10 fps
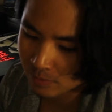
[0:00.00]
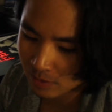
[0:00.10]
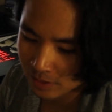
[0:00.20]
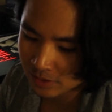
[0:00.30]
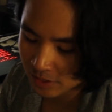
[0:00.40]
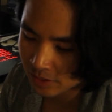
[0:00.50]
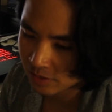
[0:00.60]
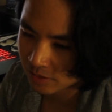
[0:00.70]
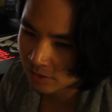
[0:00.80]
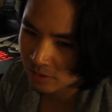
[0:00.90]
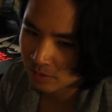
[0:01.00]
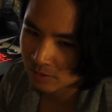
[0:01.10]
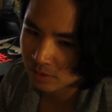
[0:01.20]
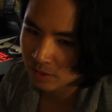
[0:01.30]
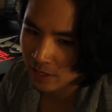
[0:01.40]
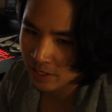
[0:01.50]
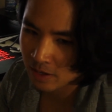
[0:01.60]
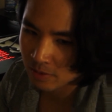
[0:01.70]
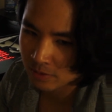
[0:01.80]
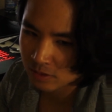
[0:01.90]
I'd say it's still, right
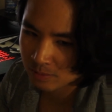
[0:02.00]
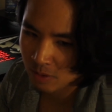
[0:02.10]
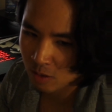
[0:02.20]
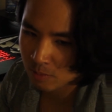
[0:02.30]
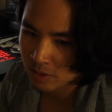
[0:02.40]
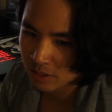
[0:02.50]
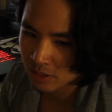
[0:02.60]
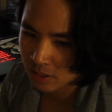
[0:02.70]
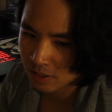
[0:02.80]
now it's probably